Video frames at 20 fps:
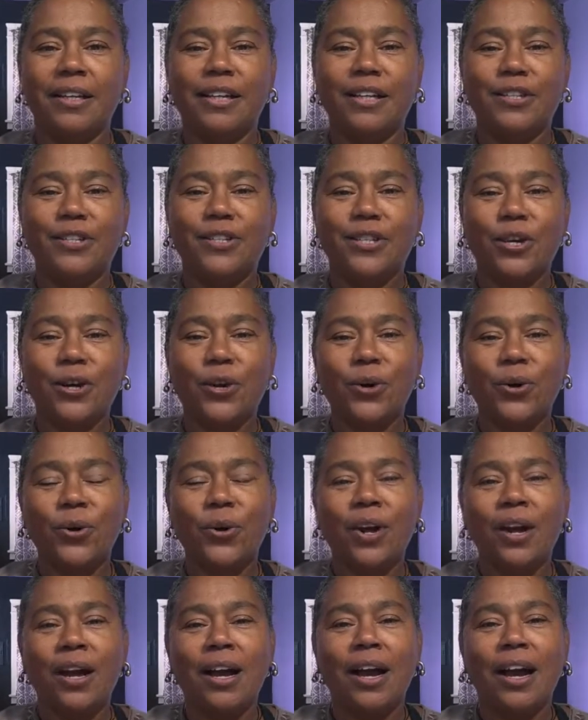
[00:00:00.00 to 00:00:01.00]
And
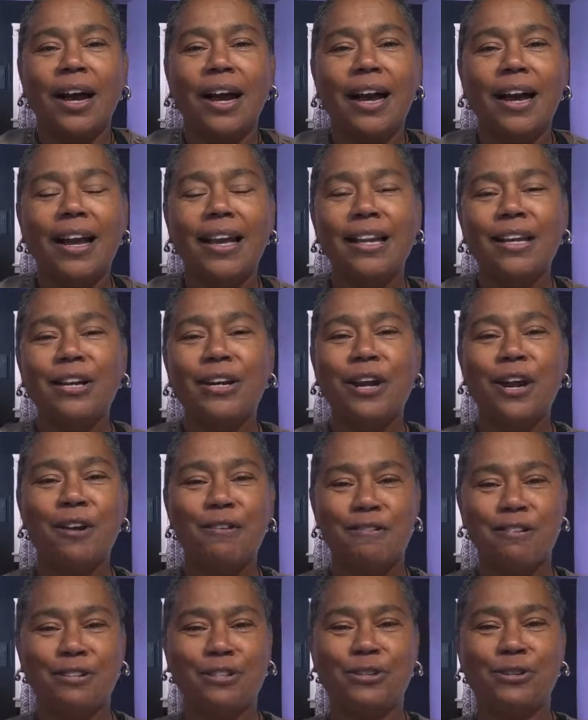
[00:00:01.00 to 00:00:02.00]
so I
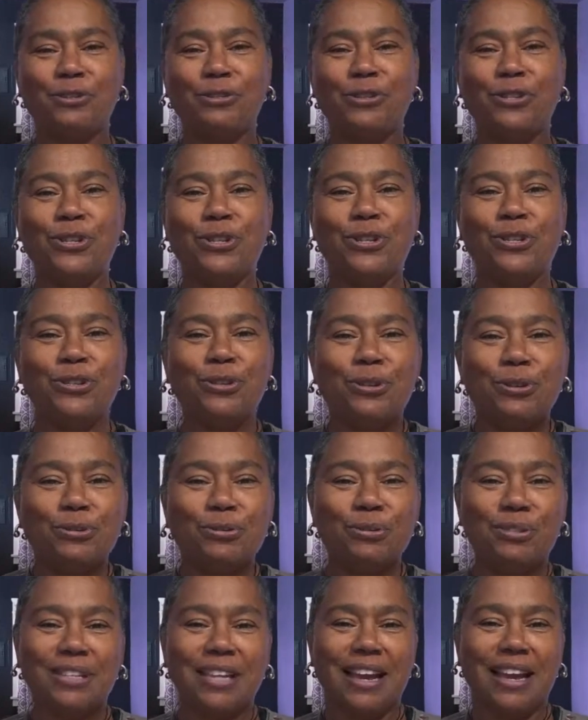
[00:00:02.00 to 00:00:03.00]
encourage you to
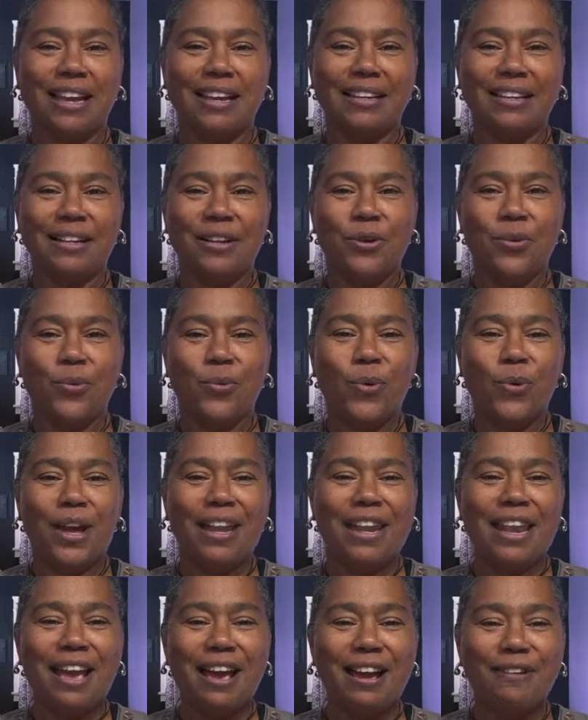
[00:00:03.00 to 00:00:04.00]
use that
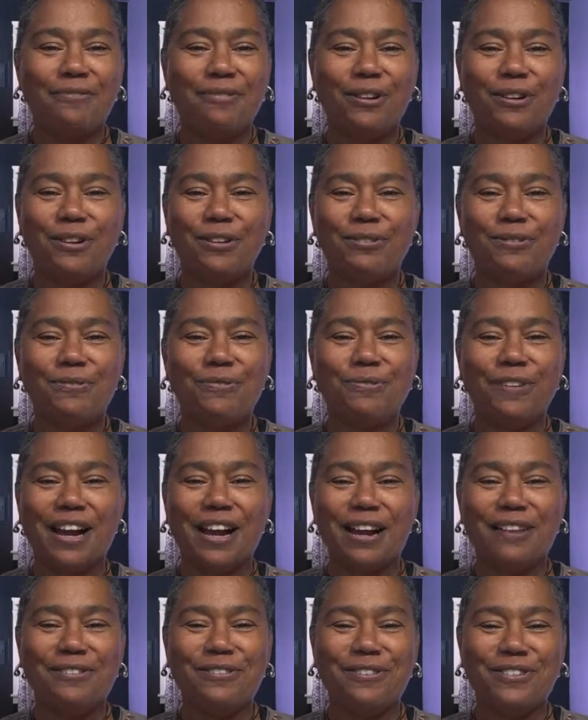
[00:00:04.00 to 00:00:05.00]
whenever you
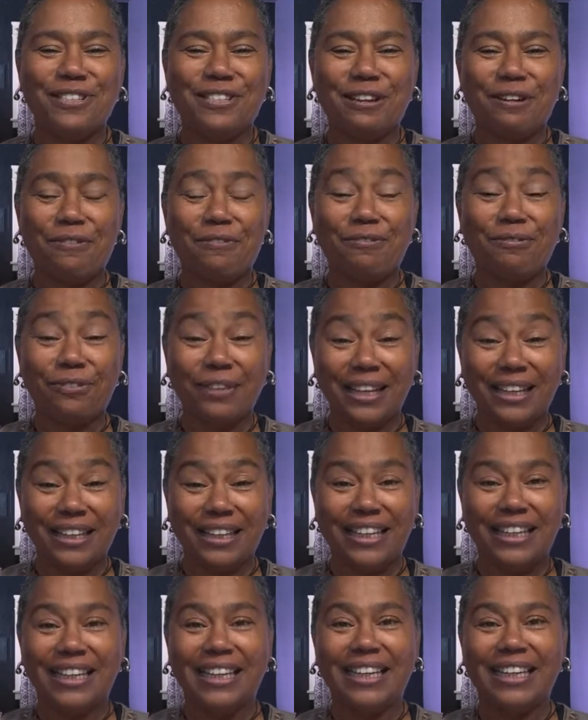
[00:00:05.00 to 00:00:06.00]
find yourself
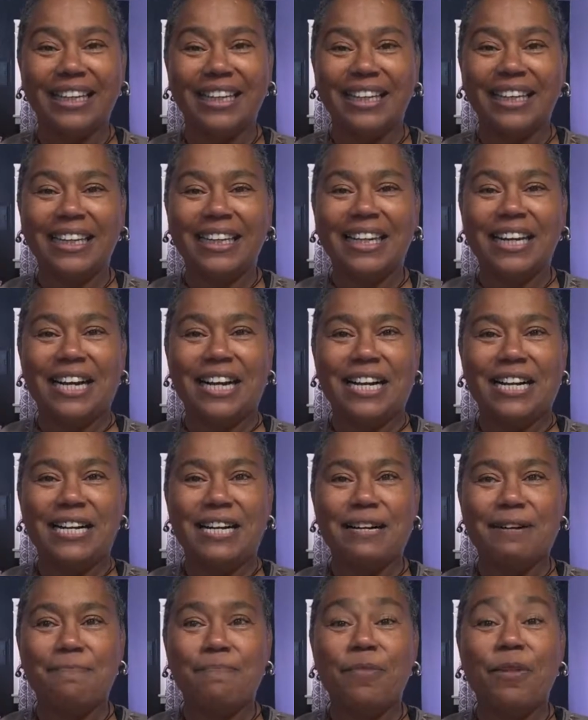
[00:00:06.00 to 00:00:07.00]
feeling
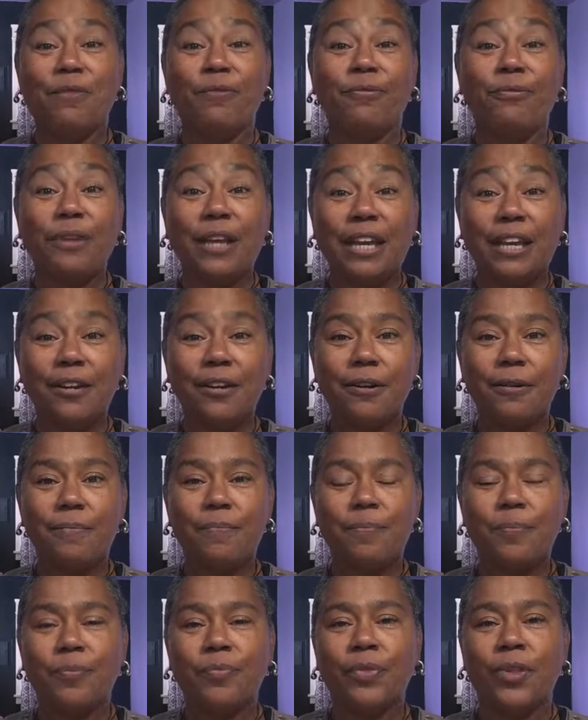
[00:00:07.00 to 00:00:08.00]

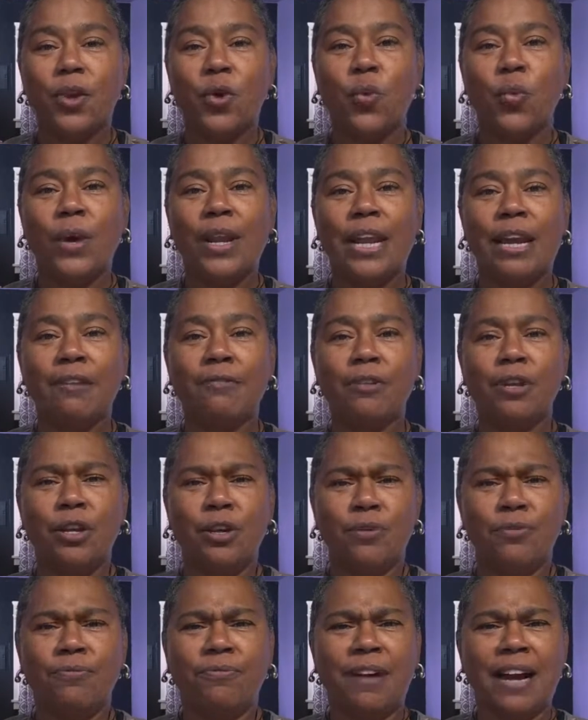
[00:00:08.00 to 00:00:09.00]
fear, whenever
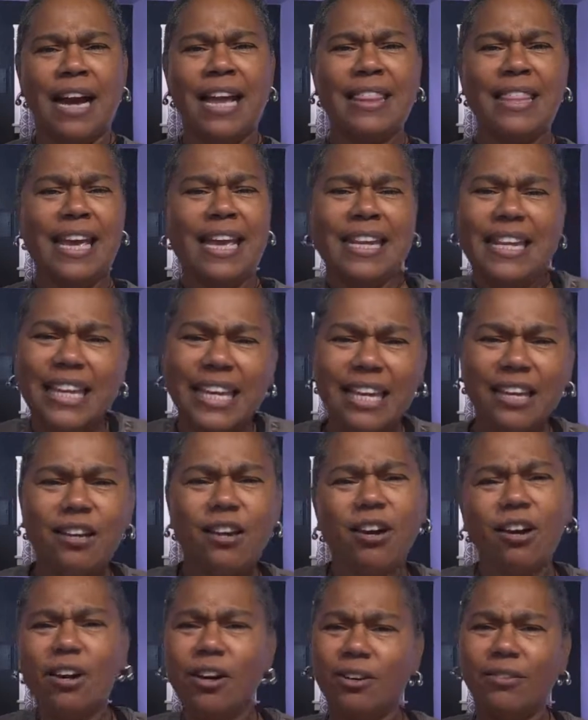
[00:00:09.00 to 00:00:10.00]
you find that
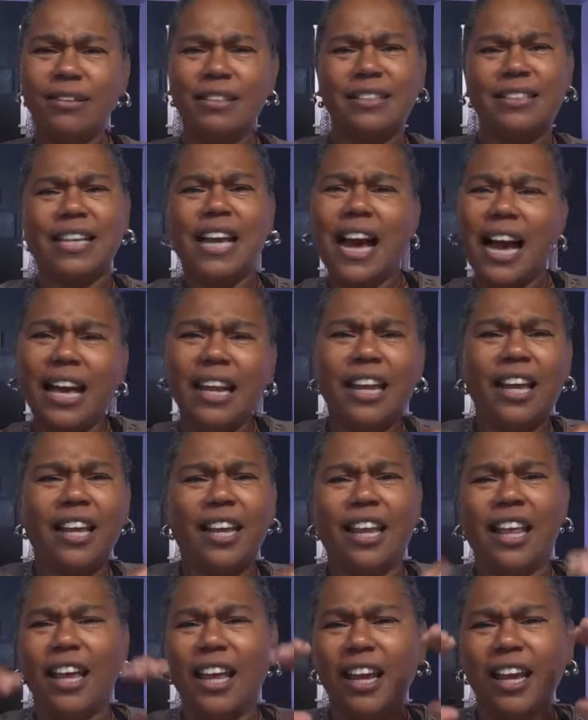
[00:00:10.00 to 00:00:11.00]
ego is kind
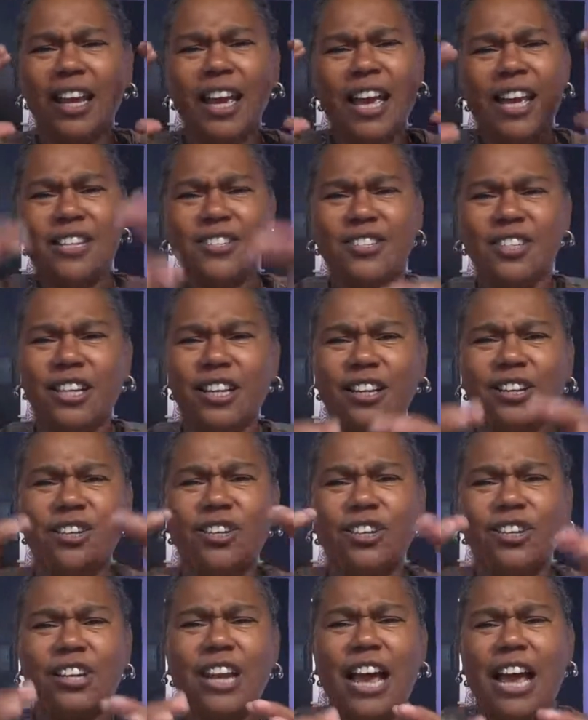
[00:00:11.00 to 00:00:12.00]
of like edging
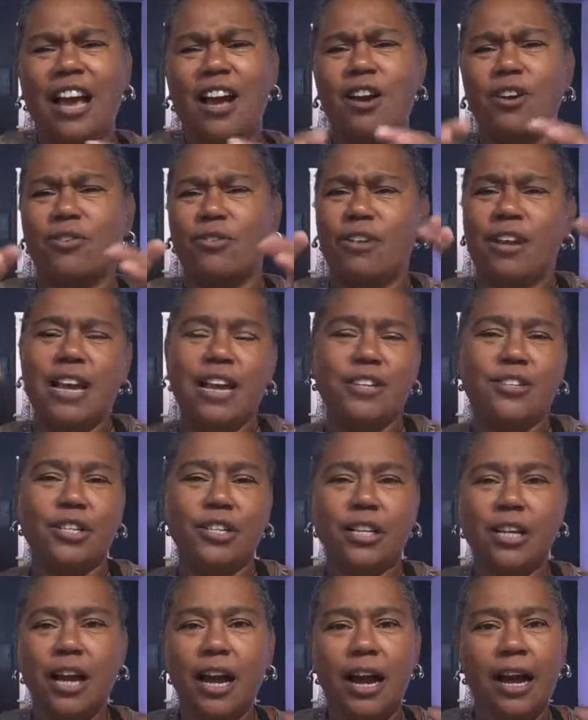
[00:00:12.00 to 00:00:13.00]
good out or
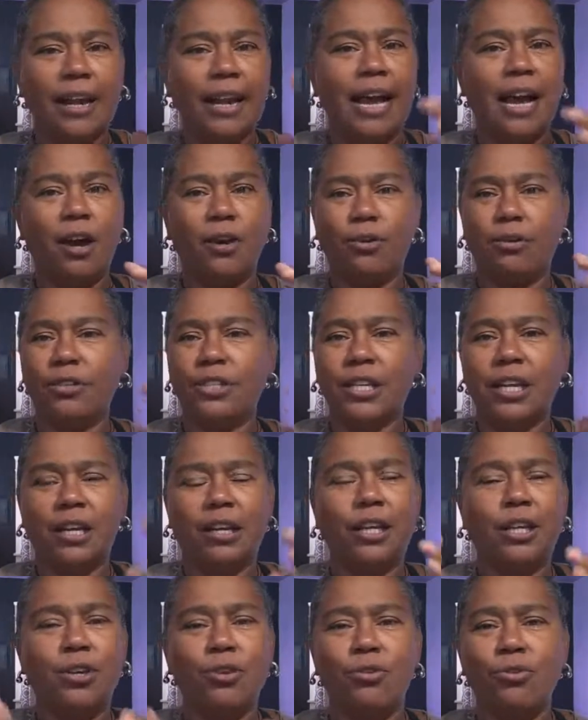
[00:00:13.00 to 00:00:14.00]
edging God out or
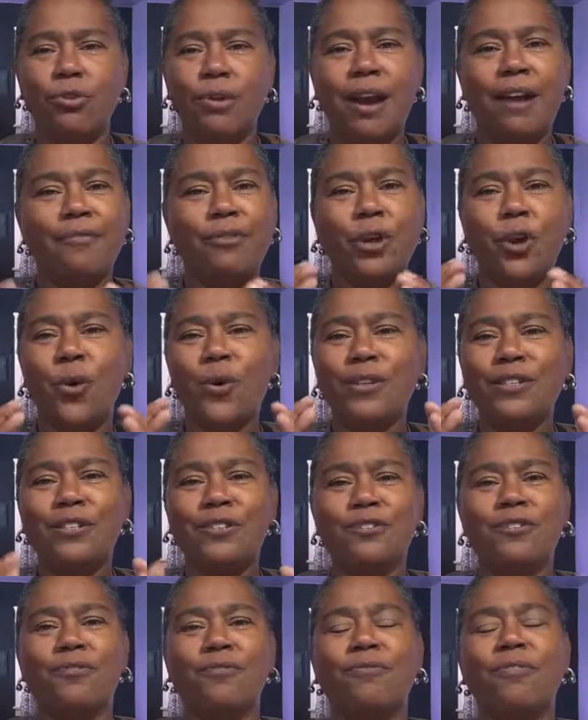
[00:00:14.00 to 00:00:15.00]
telling you you have to go
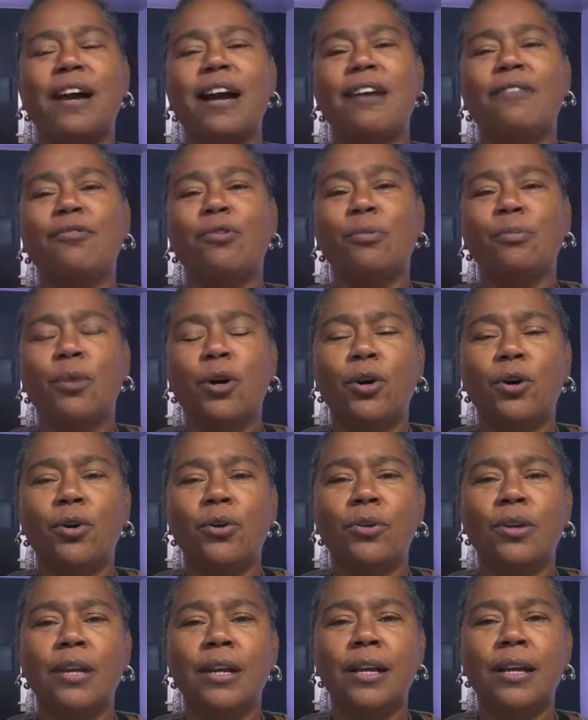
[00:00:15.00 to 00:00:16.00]
into survival
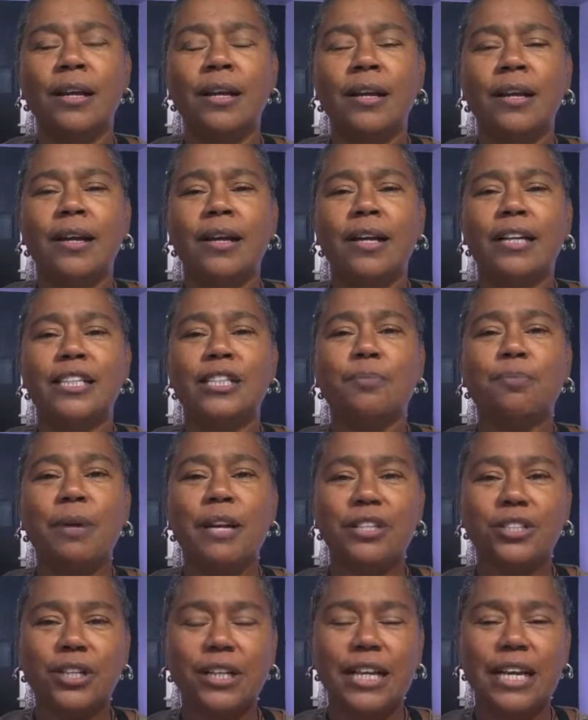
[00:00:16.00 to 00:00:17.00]
mode,
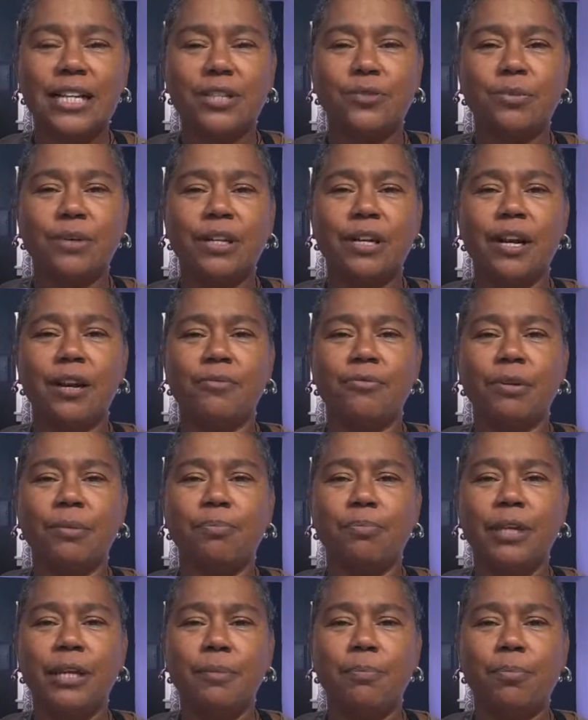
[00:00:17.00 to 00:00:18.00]
especially as
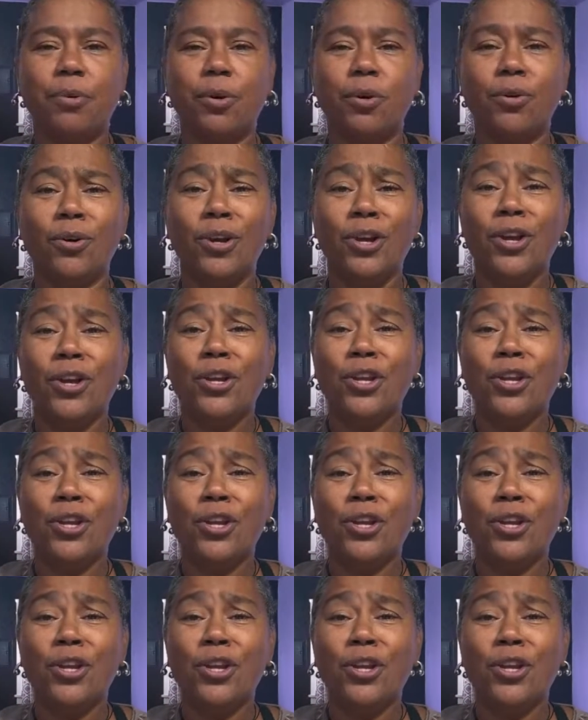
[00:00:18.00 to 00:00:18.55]
recovering people.